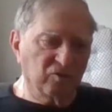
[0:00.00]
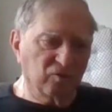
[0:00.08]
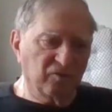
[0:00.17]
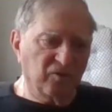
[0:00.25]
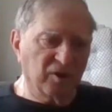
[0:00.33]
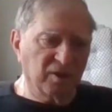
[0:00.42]

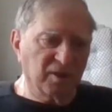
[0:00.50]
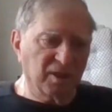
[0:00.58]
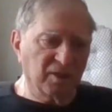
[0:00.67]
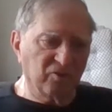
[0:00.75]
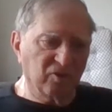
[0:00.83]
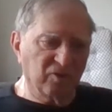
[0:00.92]
who fought at
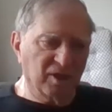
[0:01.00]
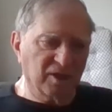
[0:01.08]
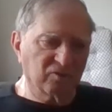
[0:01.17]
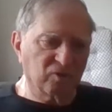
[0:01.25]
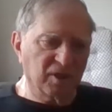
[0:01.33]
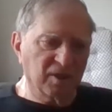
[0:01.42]
LZ
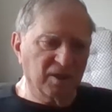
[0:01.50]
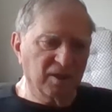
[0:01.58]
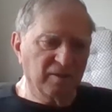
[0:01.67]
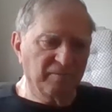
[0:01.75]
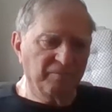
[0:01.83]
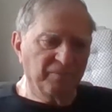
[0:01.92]
X-ray.
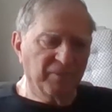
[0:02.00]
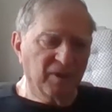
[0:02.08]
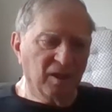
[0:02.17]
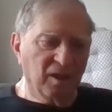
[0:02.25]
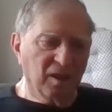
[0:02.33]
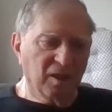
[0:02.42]

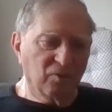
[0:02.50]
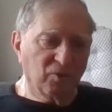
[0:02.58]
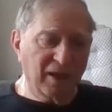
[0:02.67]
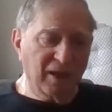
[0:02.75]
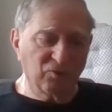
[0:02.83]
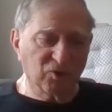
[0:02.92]
Mm-hmm. And
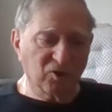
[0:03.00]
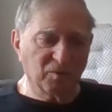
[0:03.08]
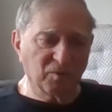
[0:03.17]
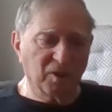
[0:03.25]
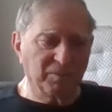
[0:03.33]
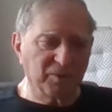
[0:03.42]
we have them
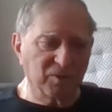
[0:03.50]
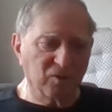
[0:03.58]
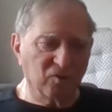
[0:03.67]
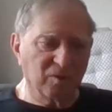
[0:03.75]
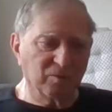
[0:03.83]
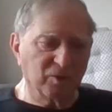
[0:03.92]
coming up in
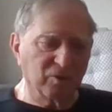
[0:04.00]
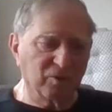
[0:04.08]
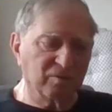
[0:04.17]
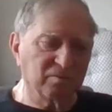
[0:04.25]
November